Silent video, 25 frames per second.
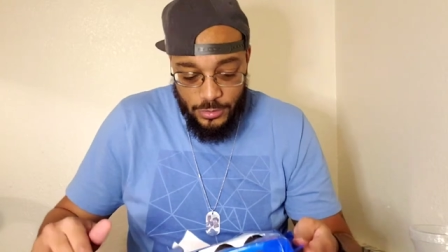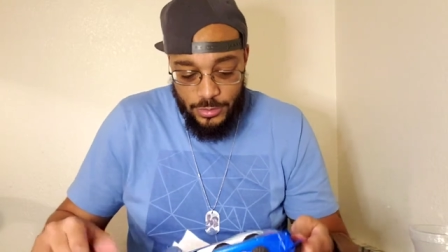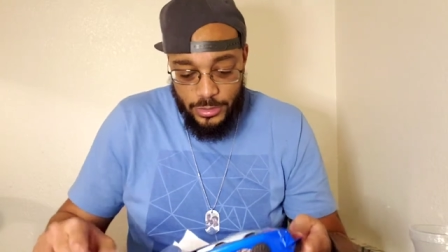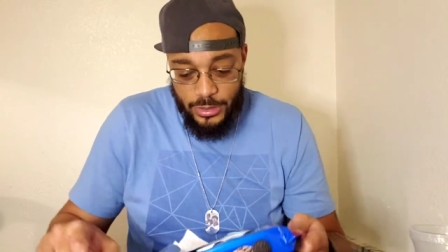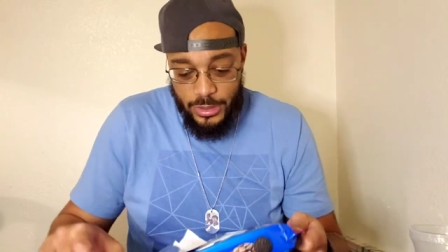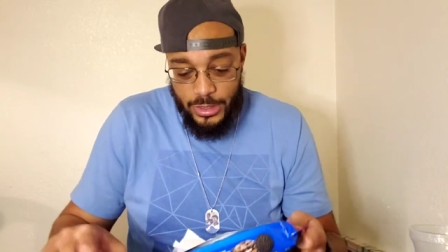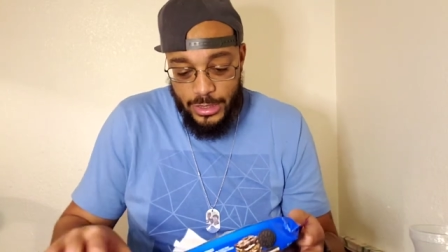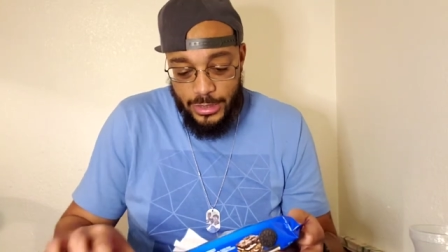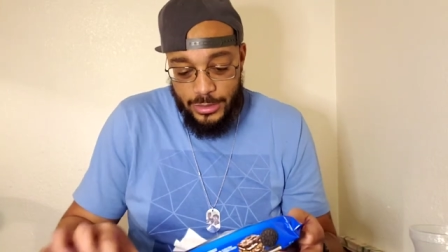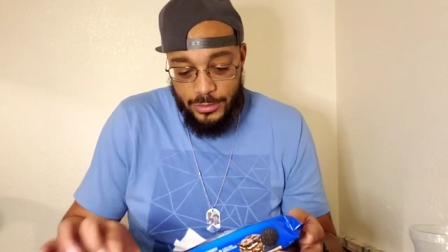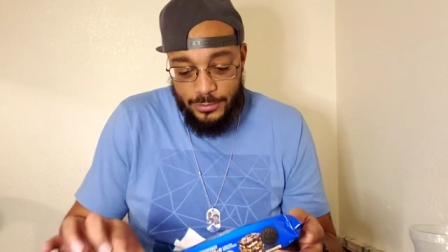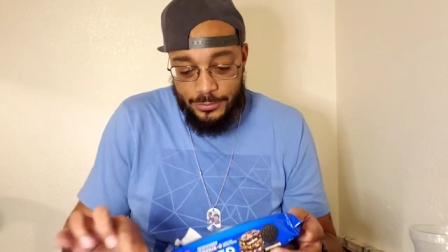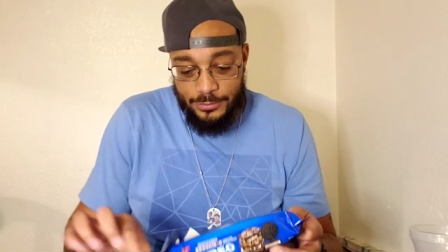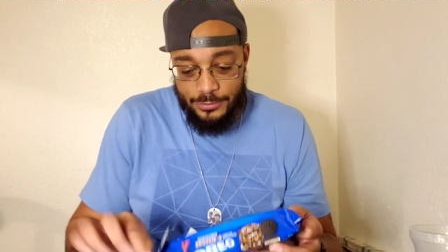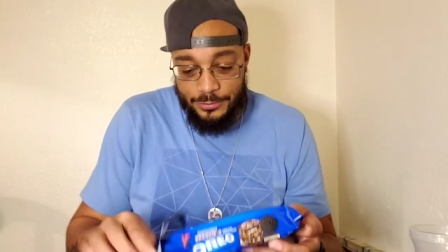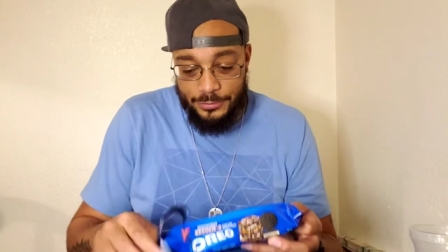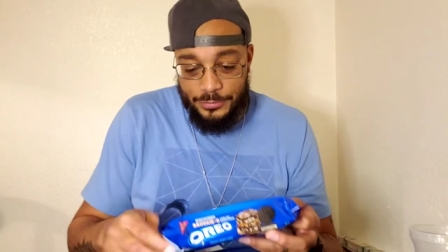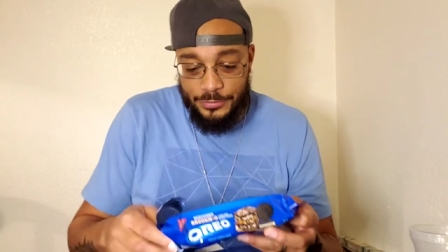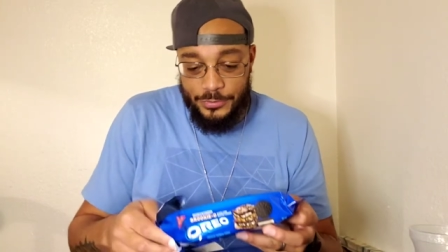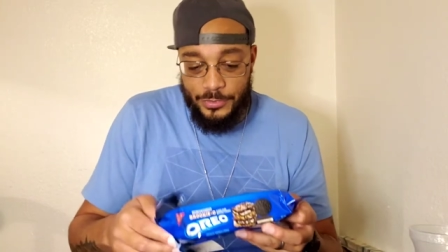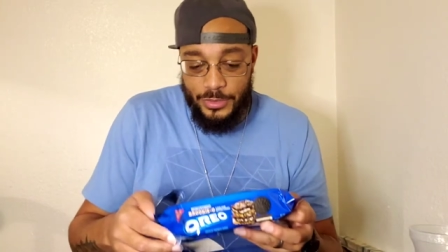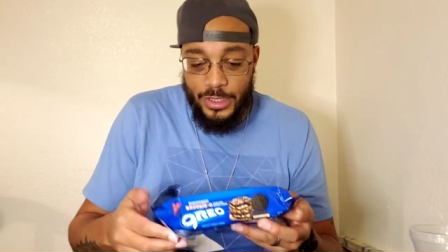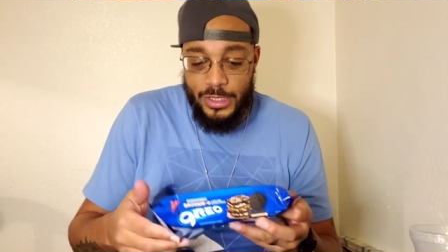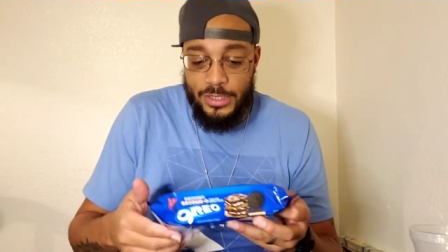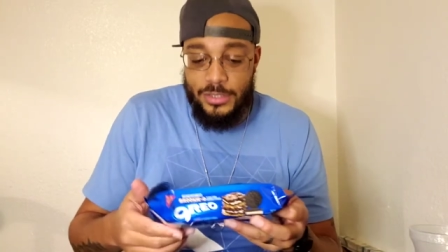Okay,
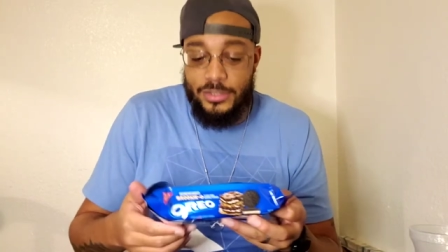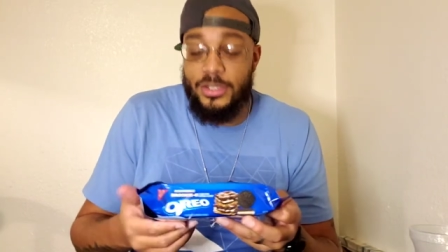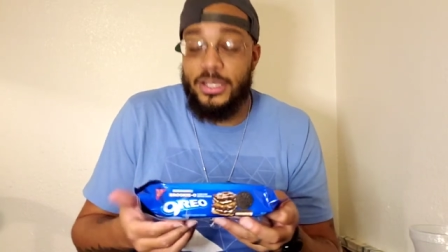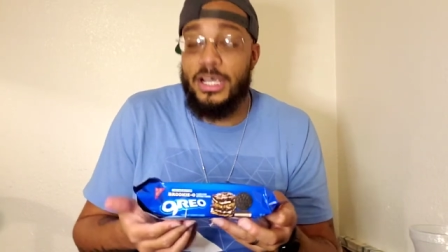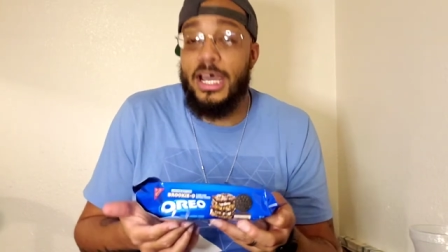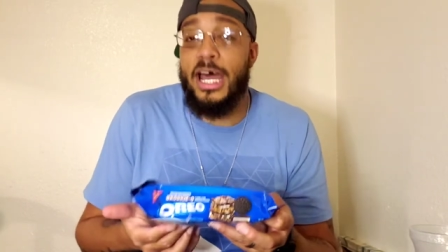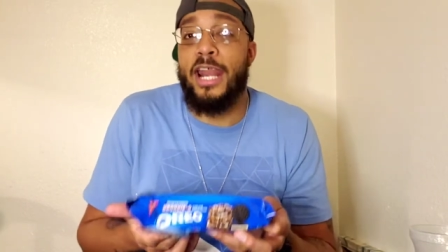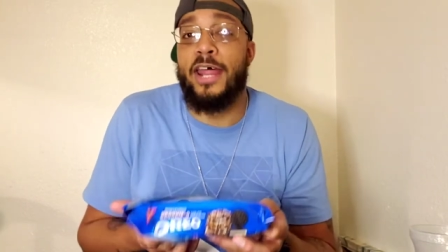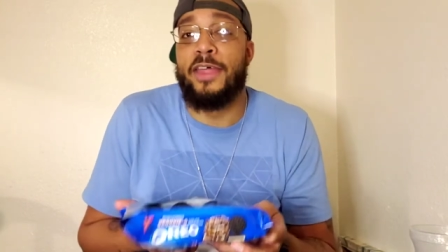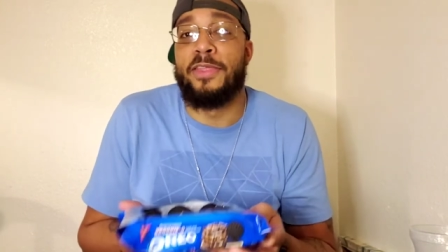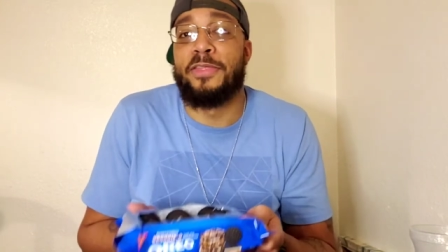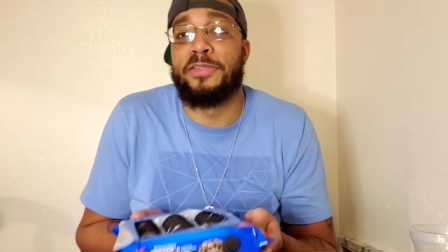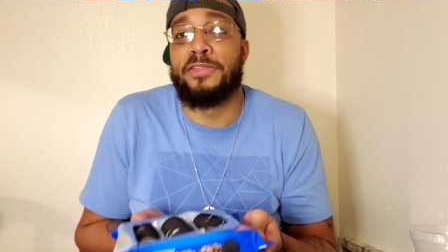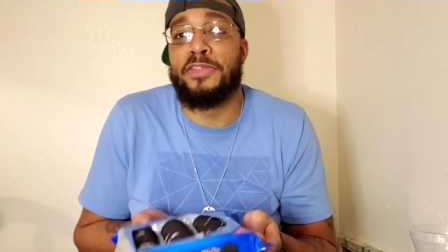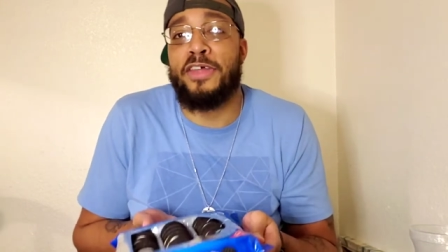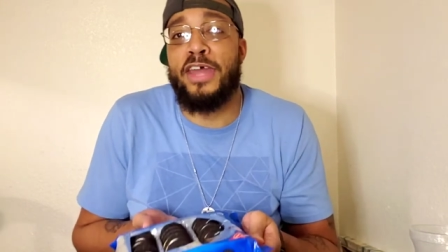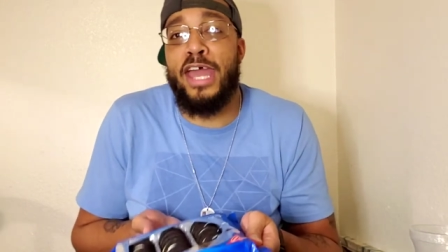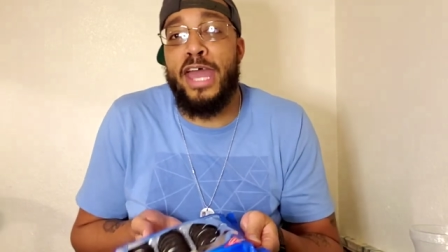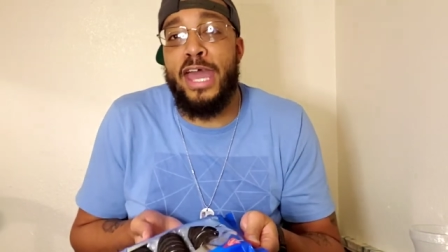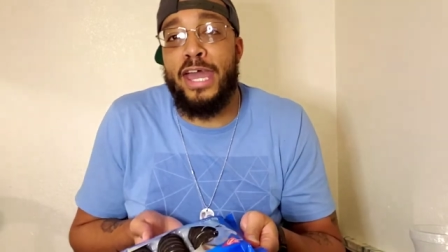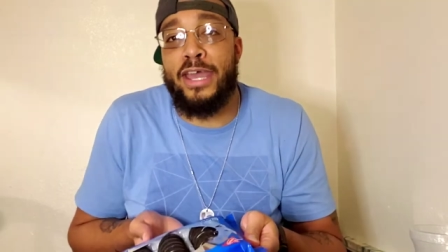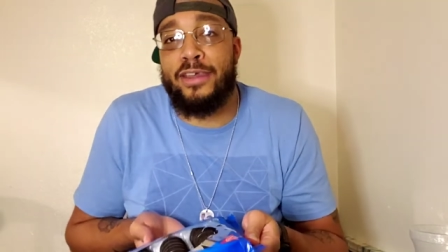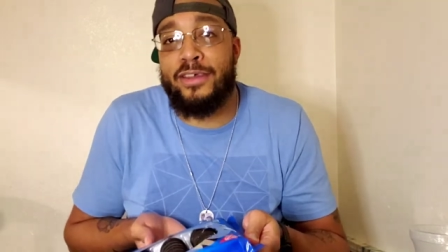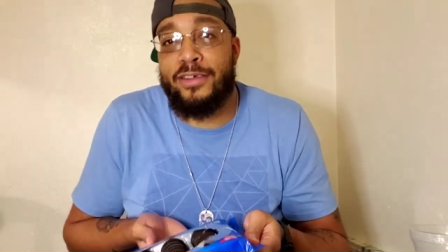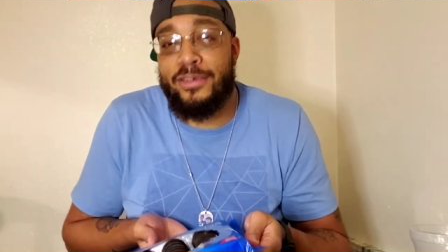these are kind of
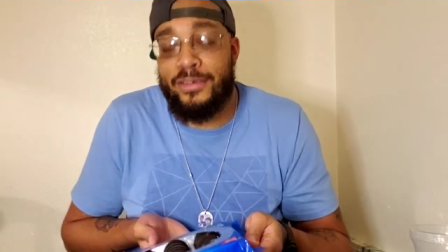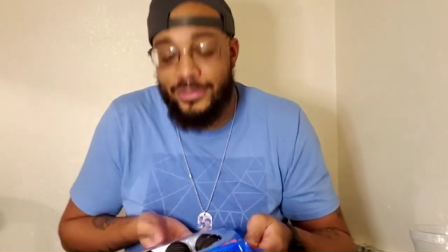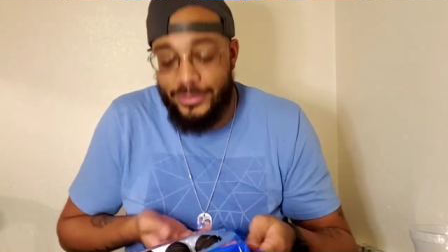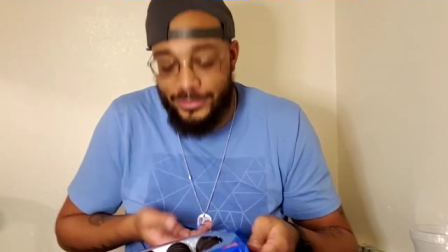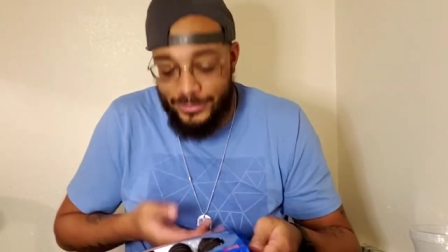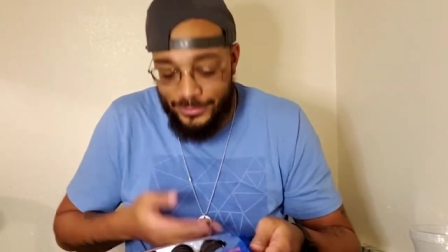thick.